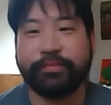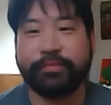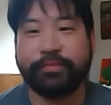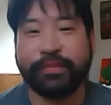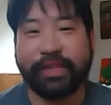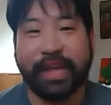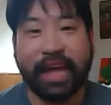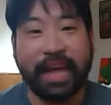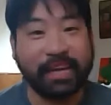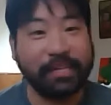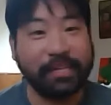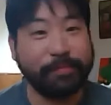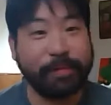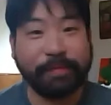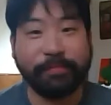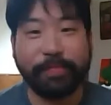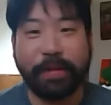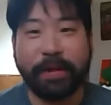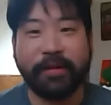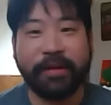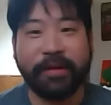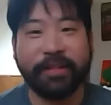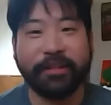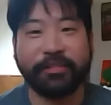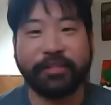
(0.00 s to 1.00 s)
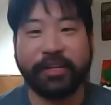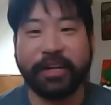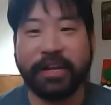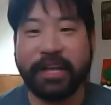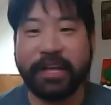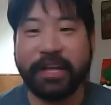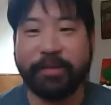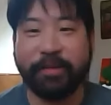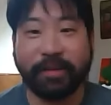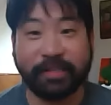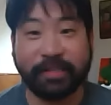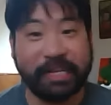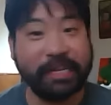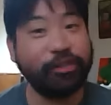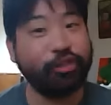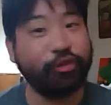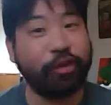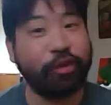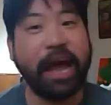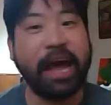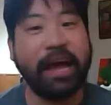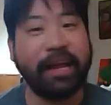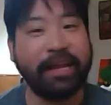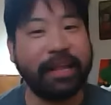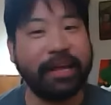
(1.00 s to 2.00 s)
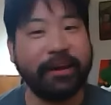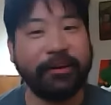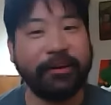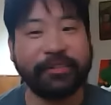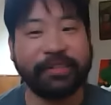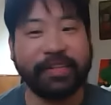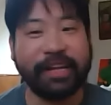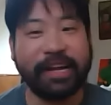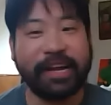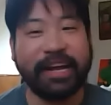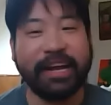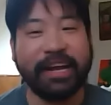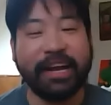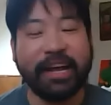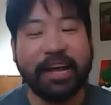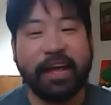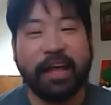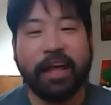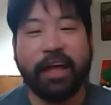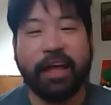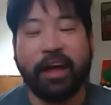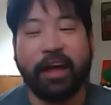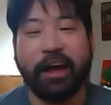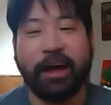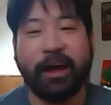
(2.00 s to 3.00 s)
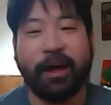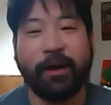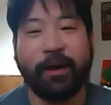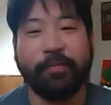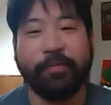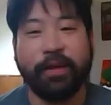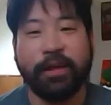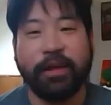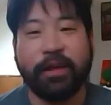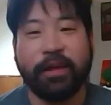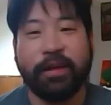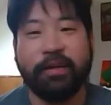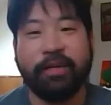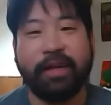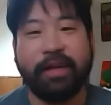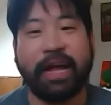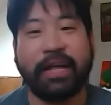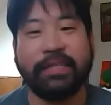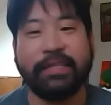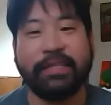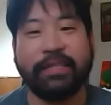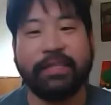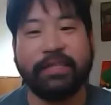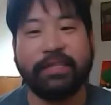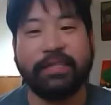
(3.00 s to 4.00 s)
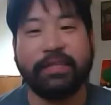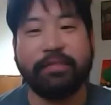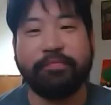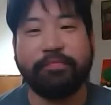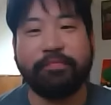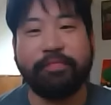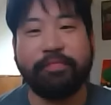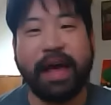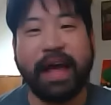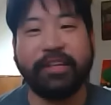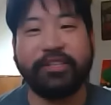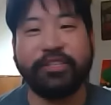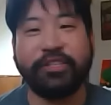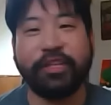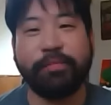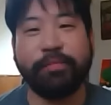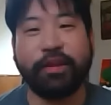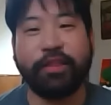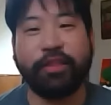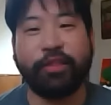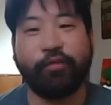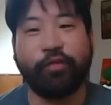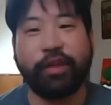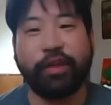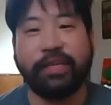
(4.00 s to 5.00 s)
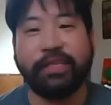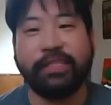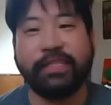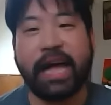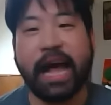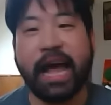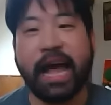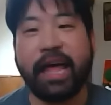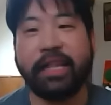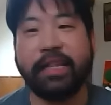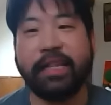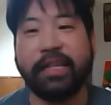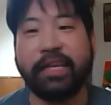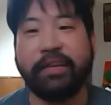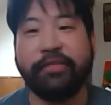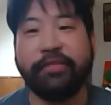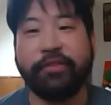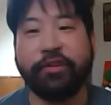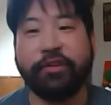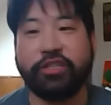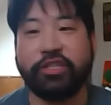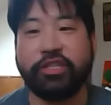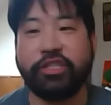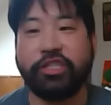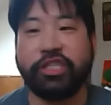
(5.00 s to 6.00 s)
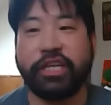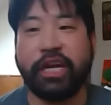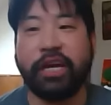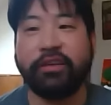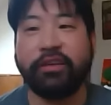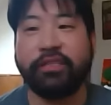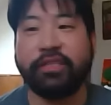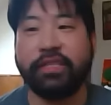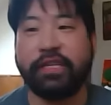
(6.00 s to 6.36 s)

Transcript: Yeah, he speaks better English than him because he tried later tonight. You got match number 3, Xia Li versus Chelsea